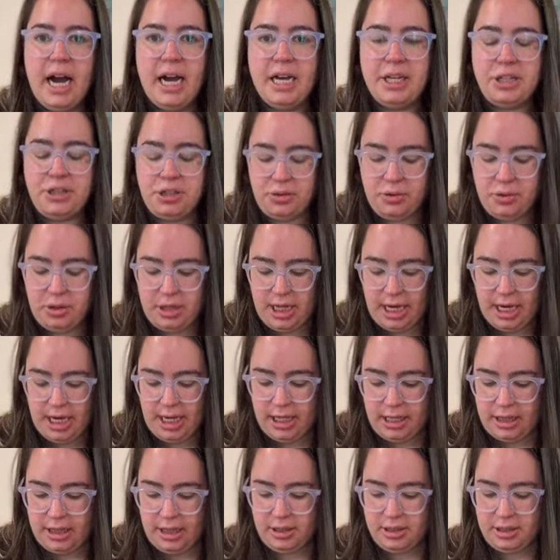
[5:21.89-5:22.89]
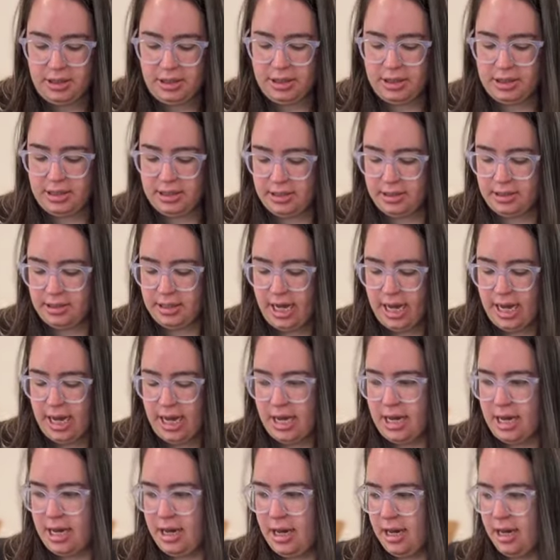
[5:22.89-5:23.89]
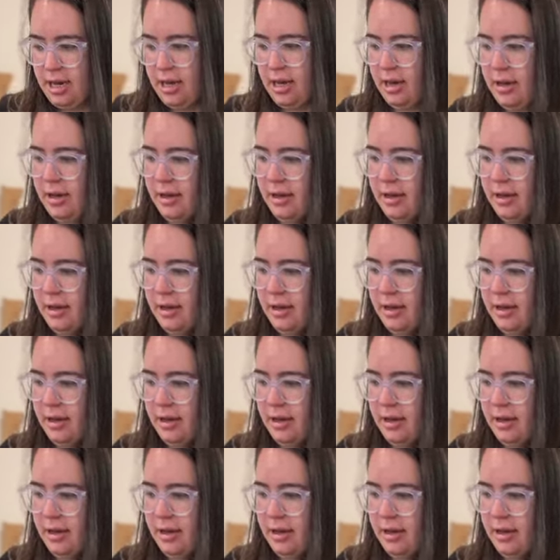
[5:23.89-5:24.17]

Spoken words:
I do think there's like,